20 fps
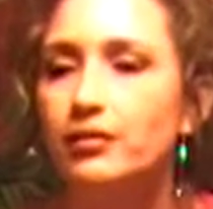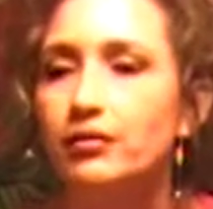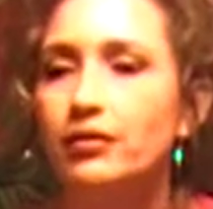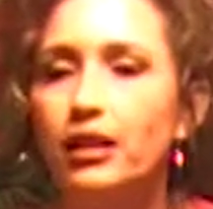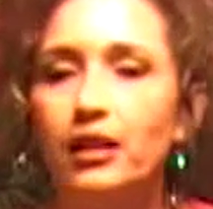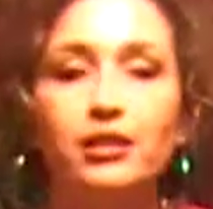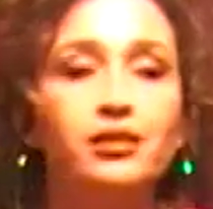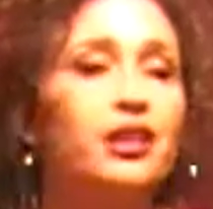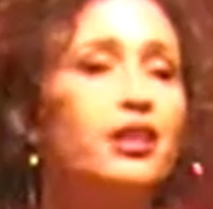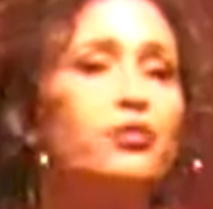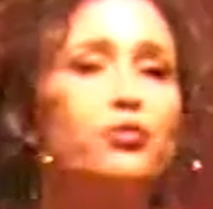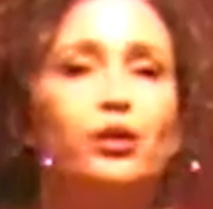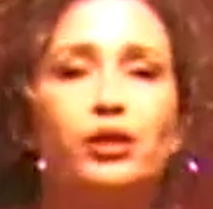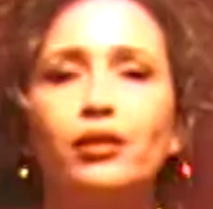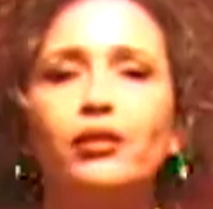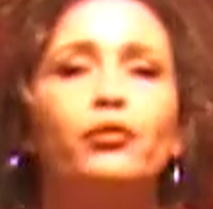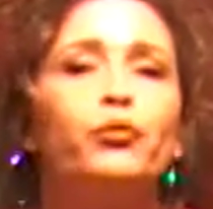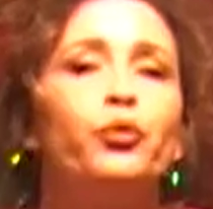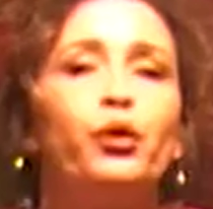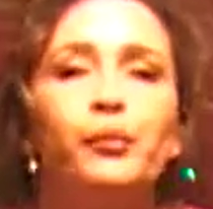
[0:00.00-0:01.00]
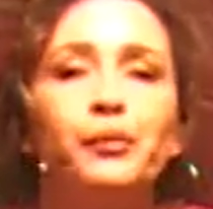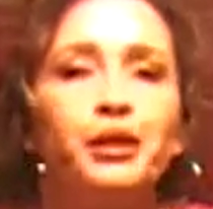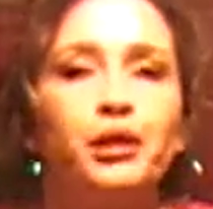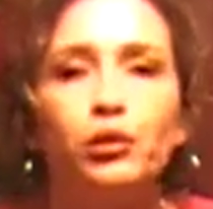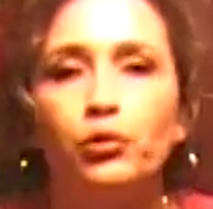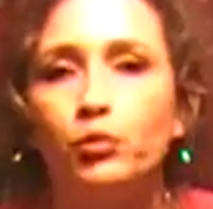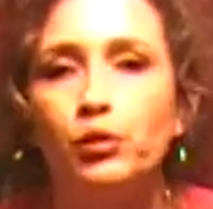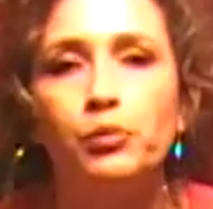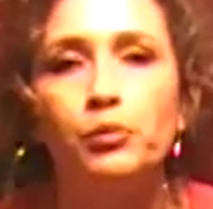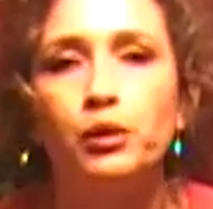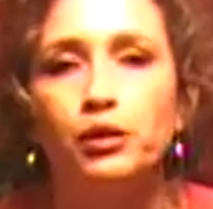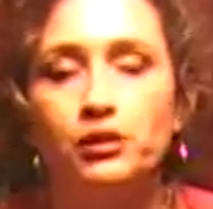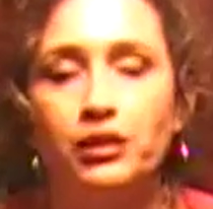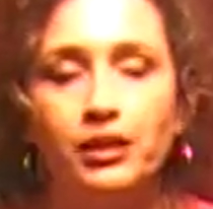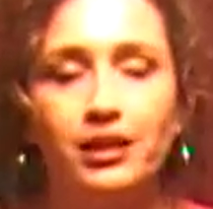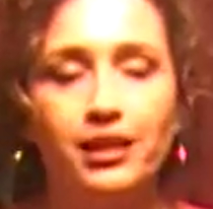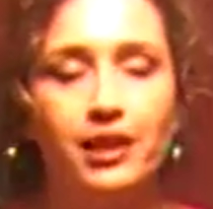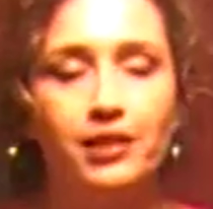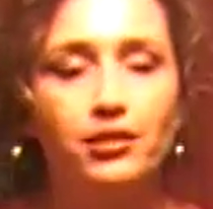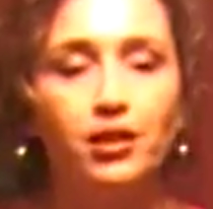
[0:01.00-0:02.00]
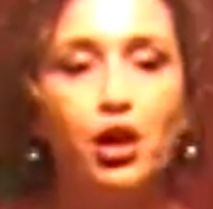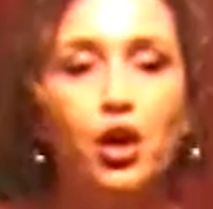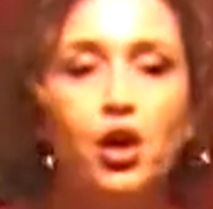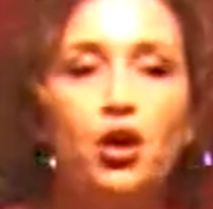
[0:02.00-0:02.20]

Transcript: Okay, because that's what women do. We multitask.